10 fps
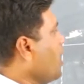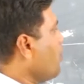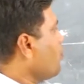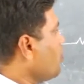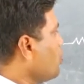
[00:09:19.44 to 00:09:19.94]
we
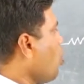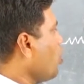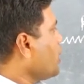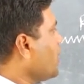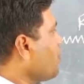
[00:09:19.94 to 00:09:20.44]
have
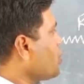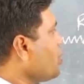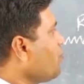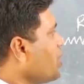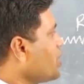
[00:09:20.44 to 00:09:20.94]
got the
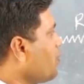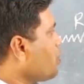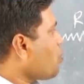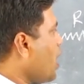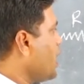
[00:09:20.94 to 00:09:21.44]
equation V is equal
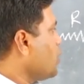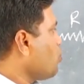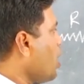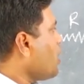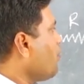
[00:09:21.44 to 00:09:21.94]
to I
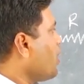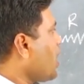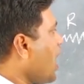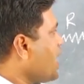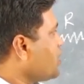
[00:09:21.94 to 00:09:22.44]
into R,
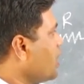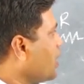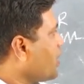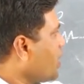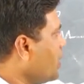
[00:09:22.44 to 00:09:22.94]
where I is the
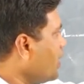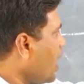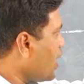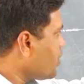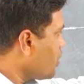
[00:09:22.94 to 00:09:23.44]
electric current,
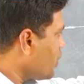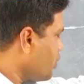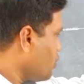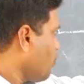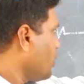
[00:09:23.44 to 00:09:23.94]
R is the
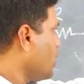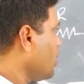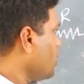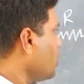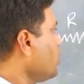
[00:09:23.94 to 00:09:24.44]
resistance of the
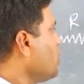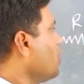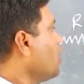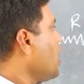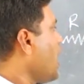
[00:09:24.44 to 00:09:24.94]
conductor,
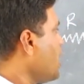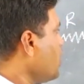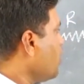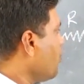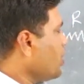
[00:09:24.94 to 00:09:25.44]

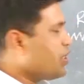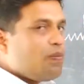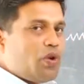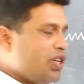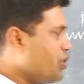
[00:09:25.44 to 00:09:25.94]
and V is the
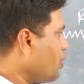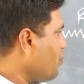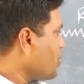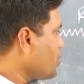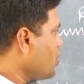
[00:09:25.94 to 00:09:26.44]
potential
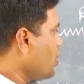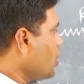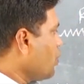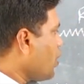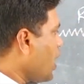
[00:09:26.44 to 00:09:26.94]
difference.
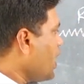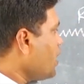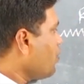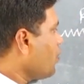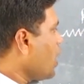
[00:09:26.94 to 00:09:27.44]

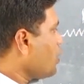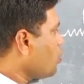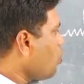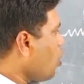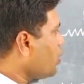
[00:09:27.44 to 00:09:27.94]
And we
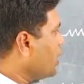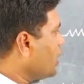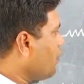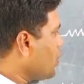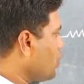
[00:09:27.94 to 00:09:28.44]
also got the
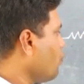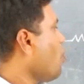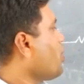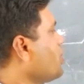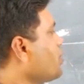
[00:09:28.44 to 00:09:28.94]
equation
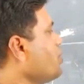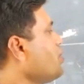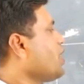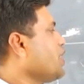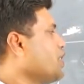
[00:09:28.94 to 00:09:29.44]
for
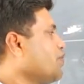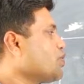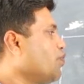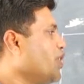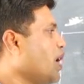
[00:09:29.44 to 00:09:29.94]
resistance, that is equal
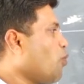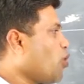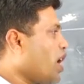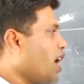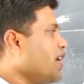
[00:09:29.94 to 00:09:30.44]
to V
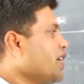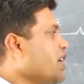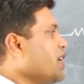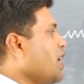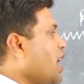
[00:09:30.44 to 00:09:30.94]
upon I,
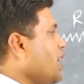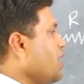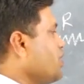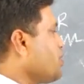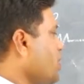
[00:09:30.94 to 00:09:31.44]
and
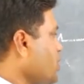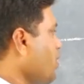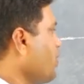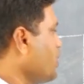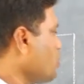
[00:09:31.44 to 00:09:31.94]
its
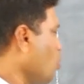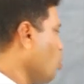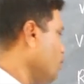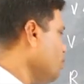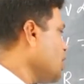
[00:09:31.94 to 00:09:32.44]
SI unit is
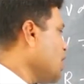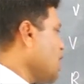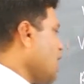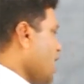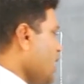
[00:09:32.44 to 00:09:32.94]
ohm,
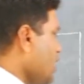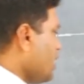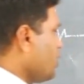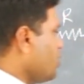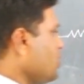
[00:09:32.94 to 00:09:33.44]

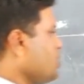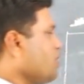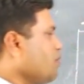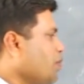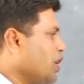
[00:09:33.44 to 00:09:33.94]
and this
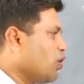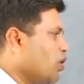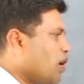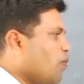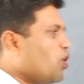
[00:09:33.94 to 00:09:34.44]
is
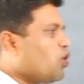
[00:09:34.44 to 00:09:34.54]
particular about